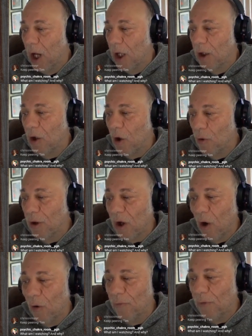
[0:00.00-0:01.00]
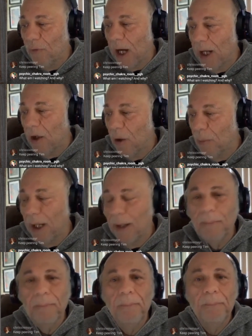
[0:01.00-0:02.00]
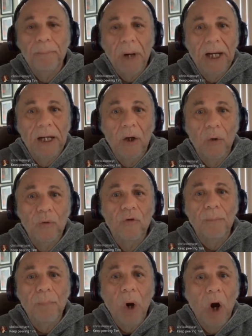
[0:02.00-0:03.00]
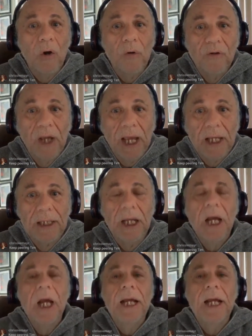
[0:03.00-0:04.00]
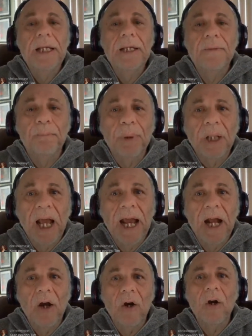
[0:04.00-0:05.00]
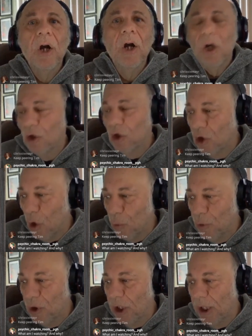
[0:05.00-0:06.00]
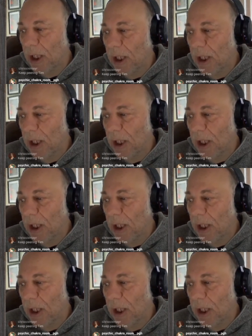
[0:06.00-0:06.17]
Go to Ko-Fi on my bio. Tomorrow's guest is Blair Sochi.